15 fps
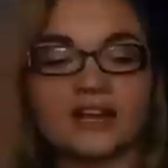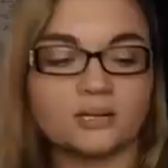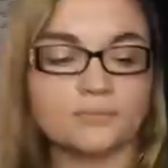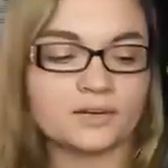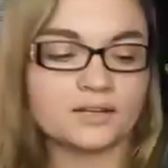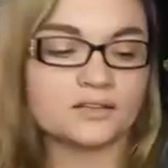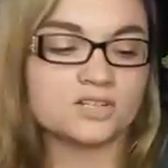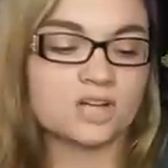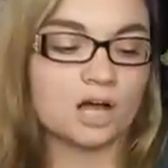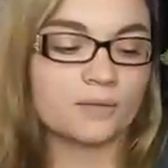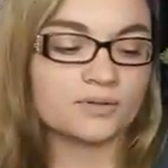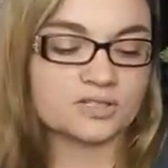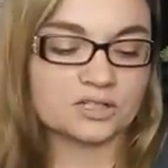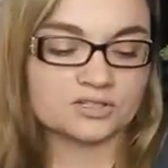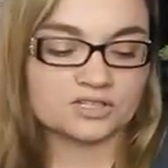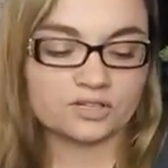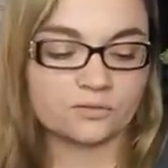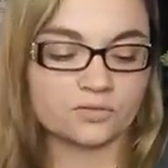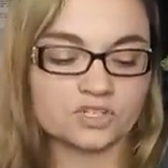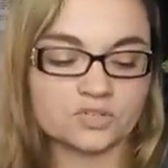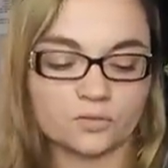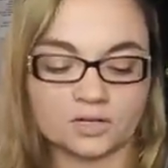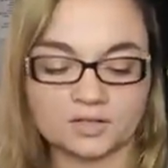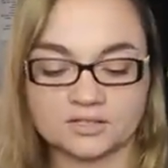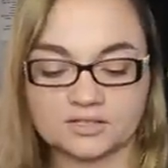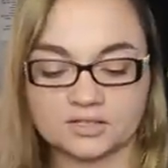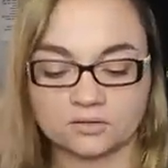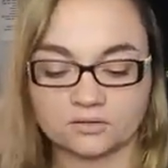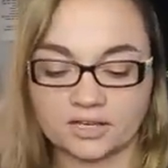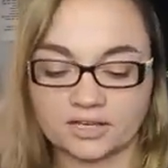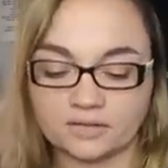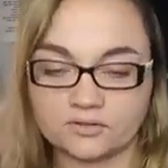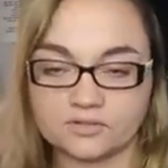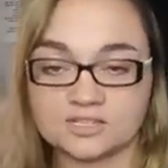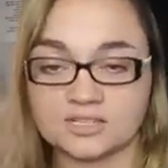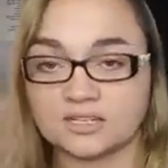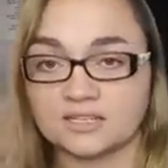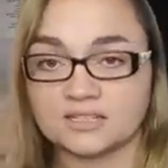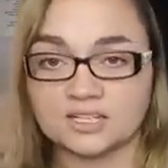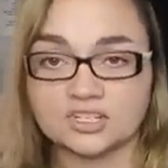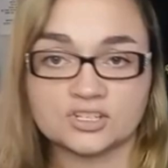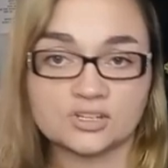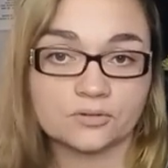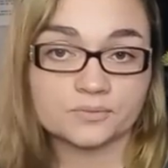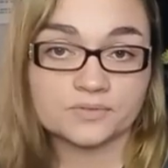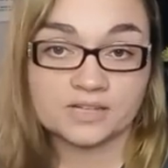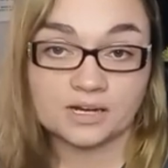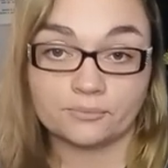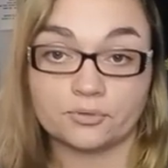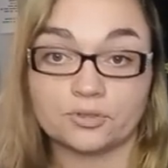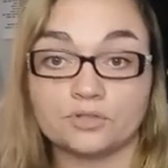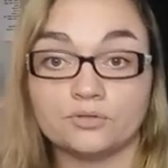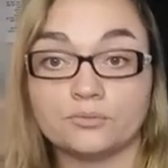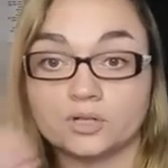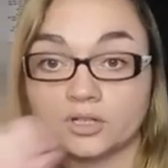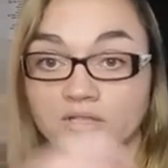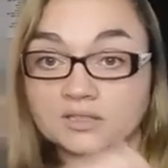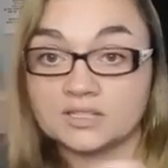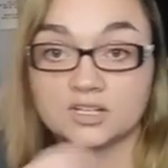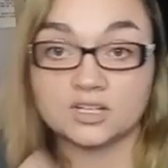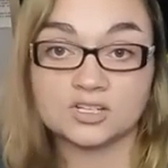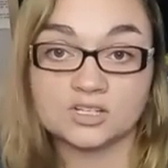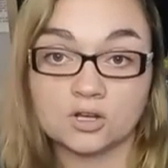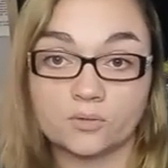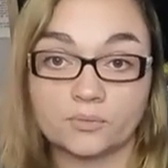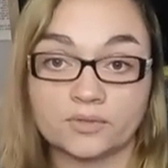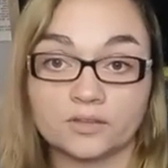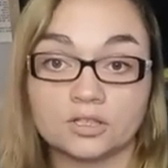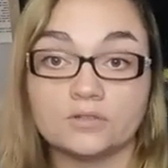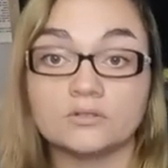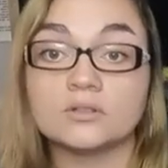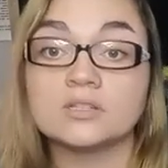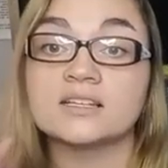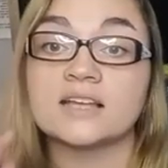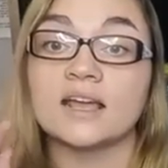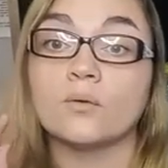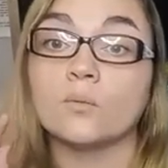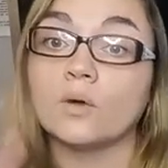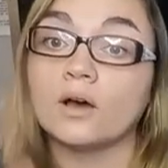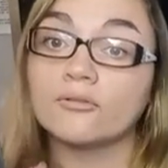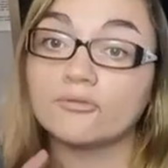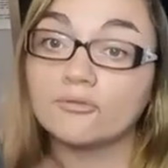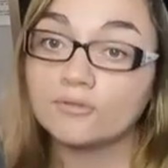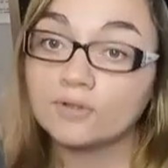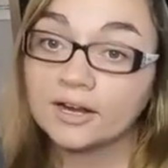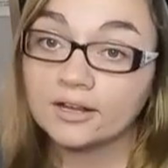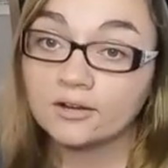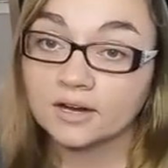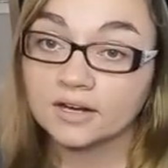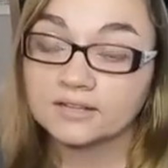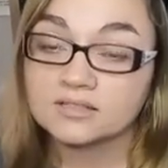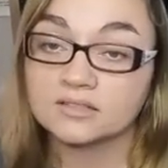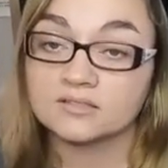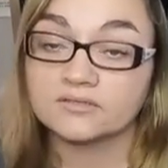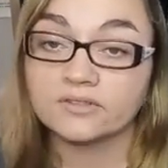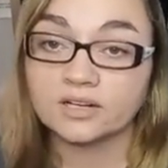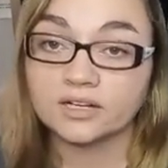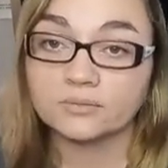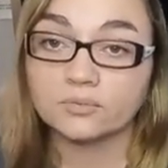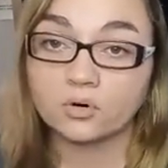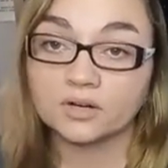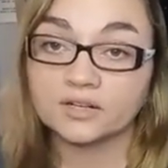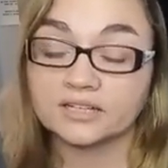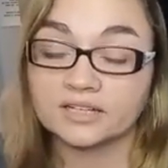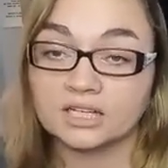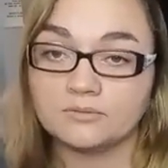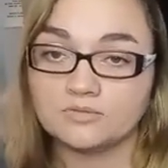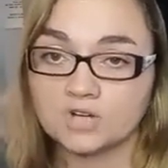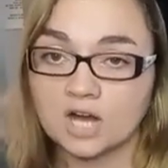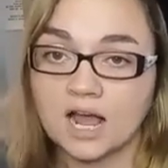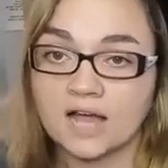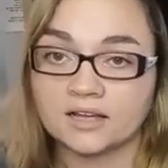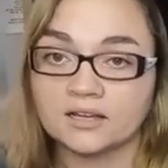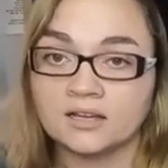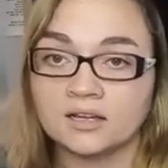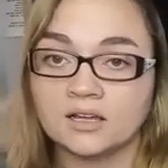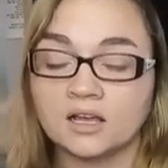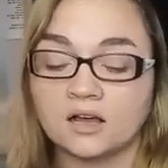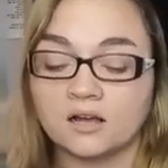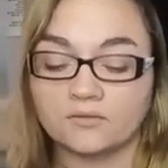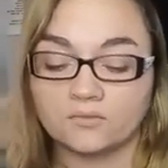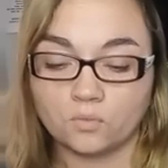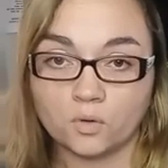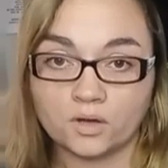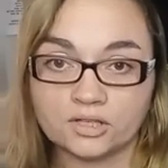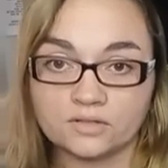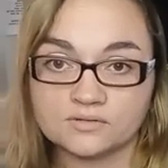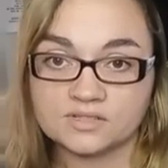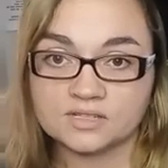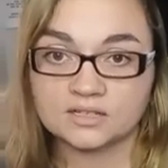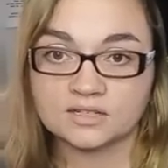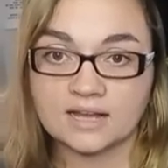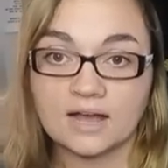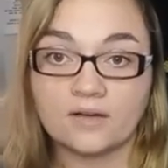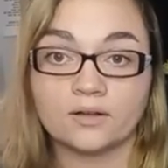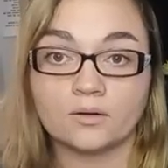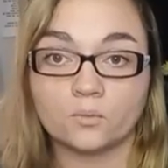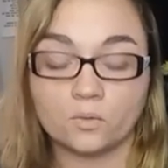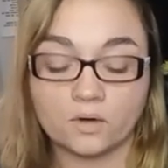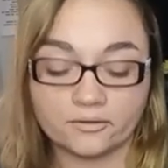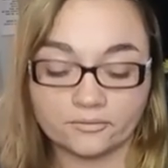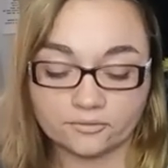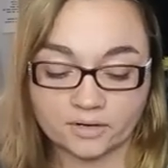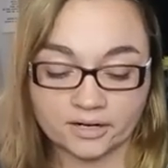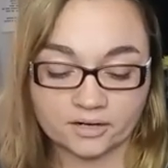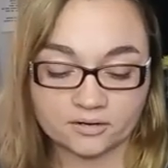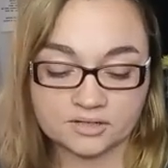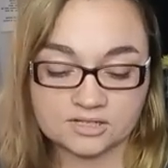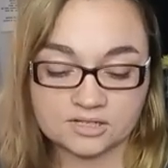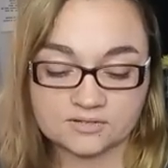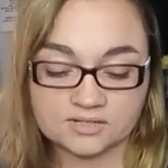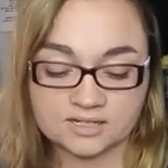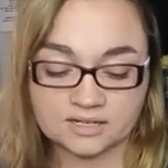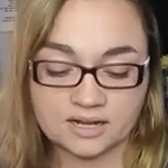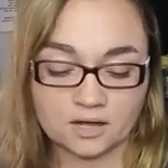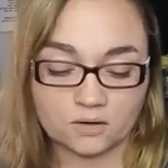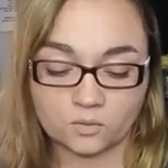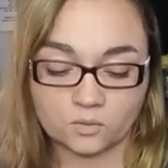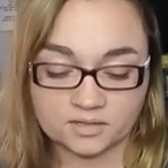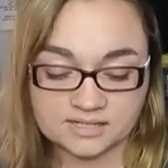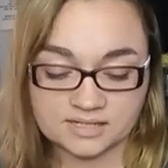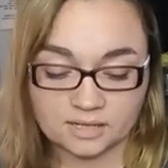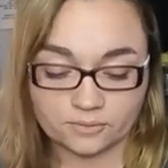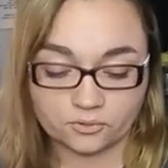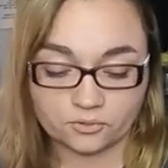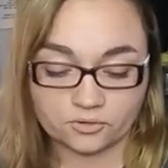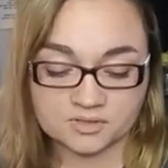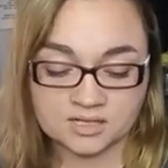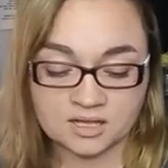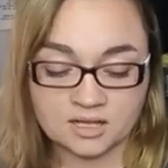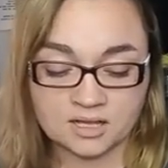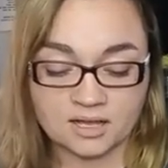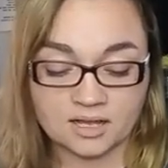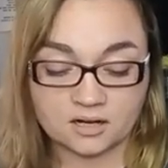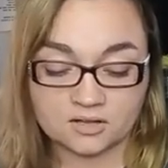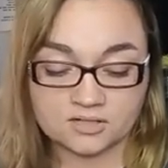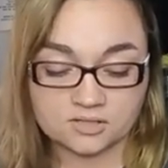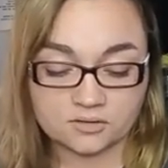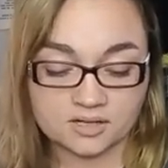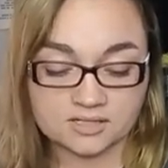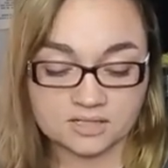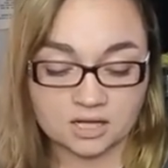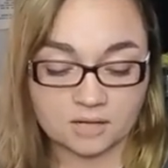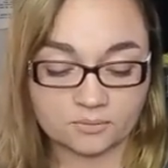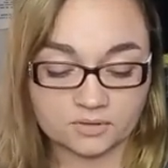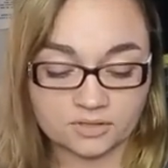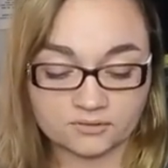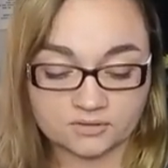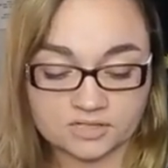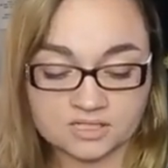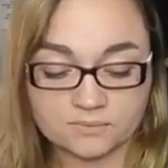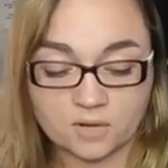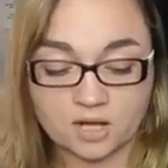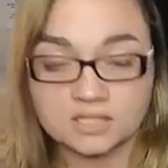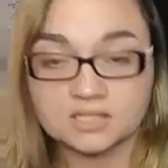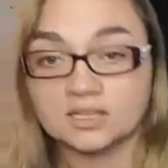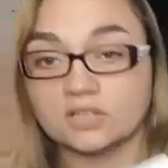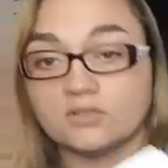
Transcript: but at the top it tells you which one. So like if you sent a dish soap sample, you'd put dish soap, and then you'd say what fragrance. It's very important to keep track of what you send out and what fragrance you send out and what samples. It also has a couple different spots that you